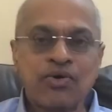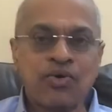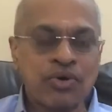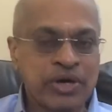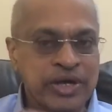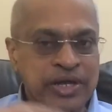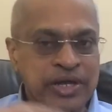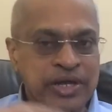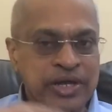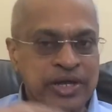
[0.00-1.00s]
it is
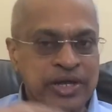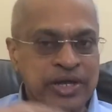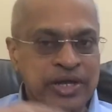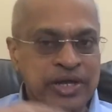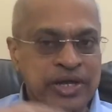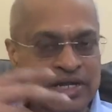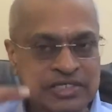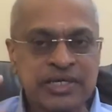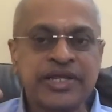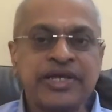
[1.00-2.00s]

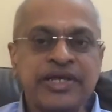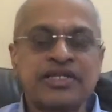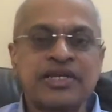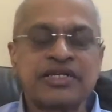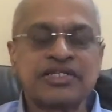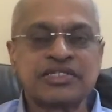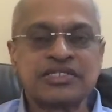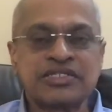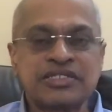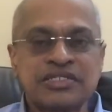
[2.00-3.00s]
interest is
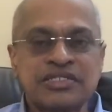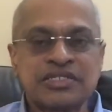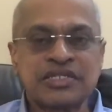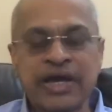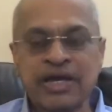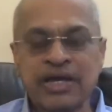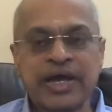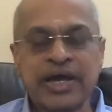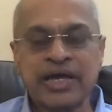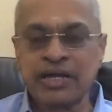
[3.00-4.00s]
permitted
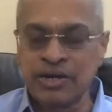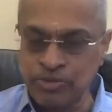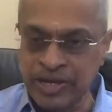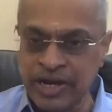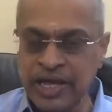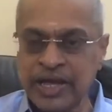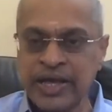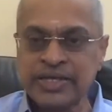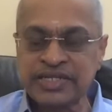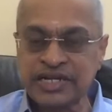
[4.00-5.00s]
to
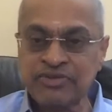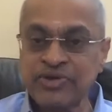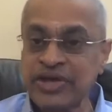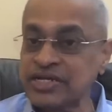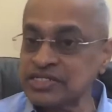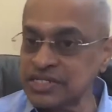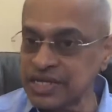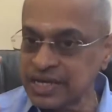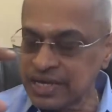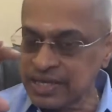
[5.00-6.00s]
be set off against
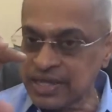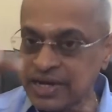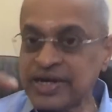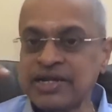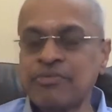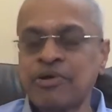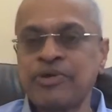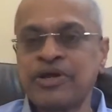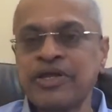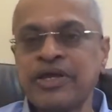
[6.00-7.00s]
the rental
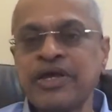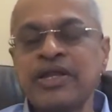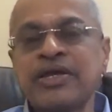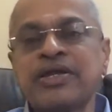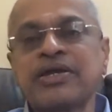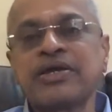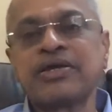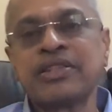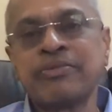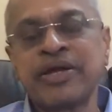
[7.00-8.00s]
property. Earlier,
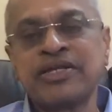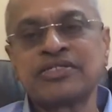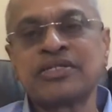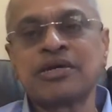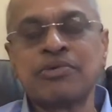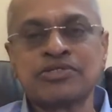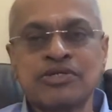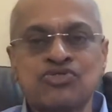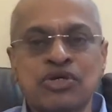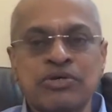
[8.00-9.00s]
the minus income was
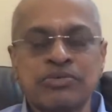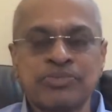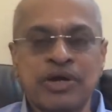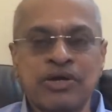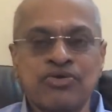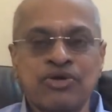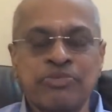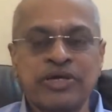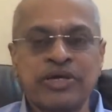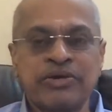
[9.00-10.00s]
also allowed to
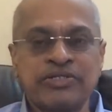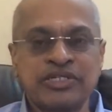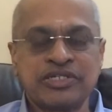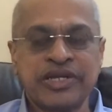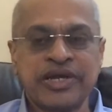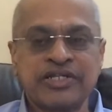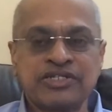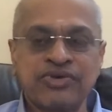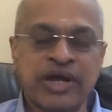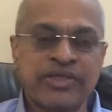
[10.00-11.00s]
be adjusted
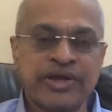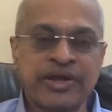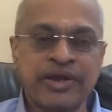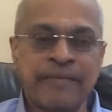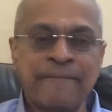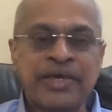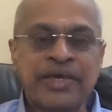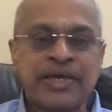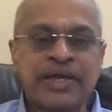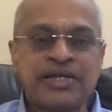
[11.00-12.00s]
against your other income.
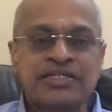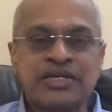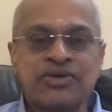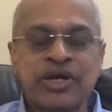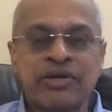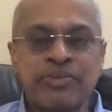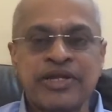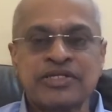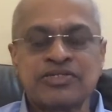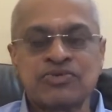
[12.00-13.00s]
Let's say you had
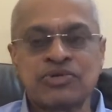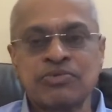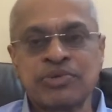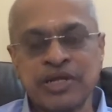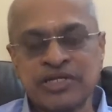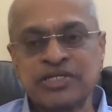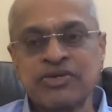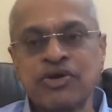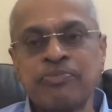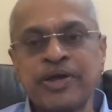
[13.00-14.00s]
minus, let's say
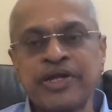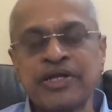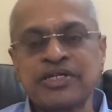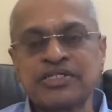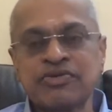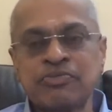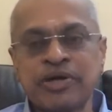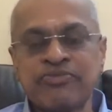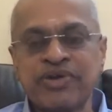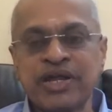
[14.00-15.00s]
you have paid interest
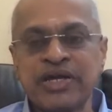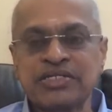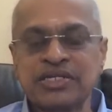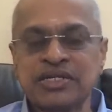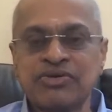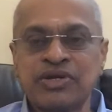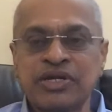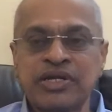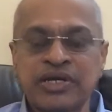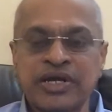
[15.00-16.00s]
7.5 lakhs and your
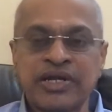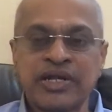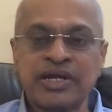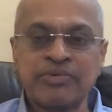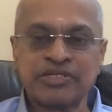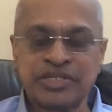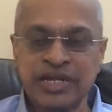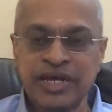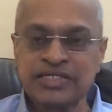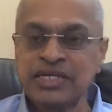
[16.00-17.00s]
rental income is 3
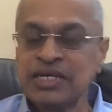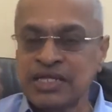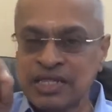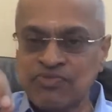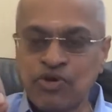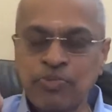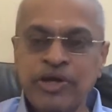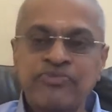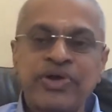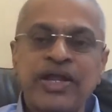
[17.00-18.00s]
lakhs. That
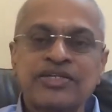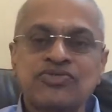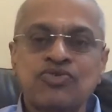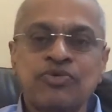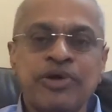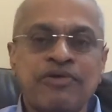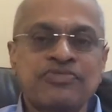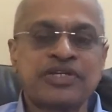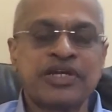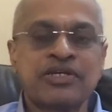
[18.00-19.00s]
4.5 lakhs could be
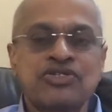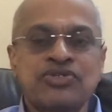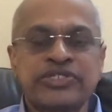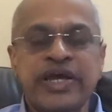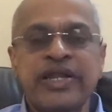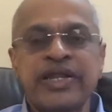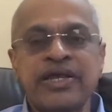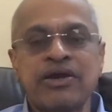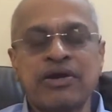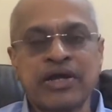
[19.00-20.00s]
offset against your salary
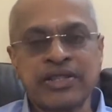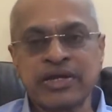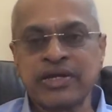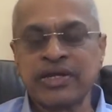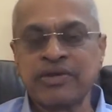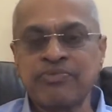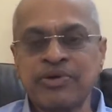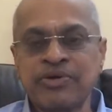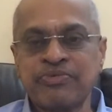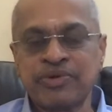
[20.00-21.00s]
or other income
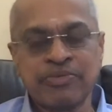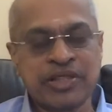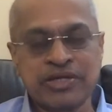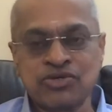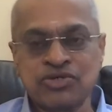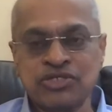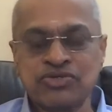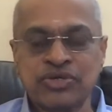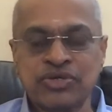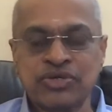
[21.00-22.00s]
from other sources.
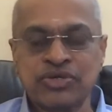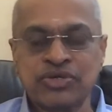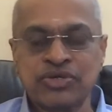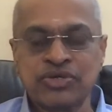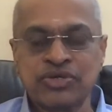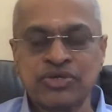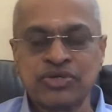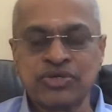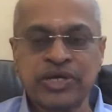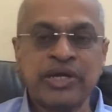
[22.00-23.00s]
You can,
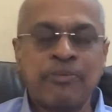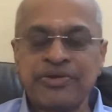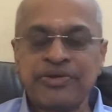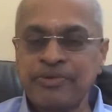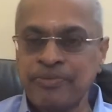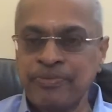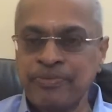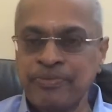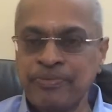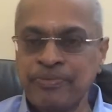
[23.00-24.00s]
but now
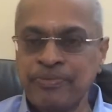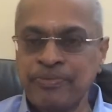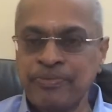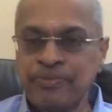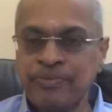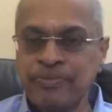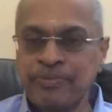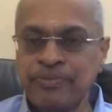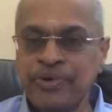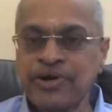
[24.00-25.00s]

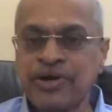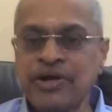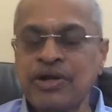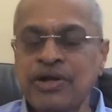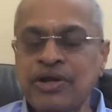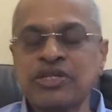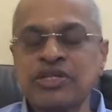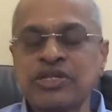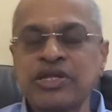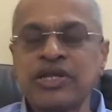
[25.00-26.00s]
3 lakhs means
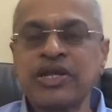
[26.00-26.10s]
you have paid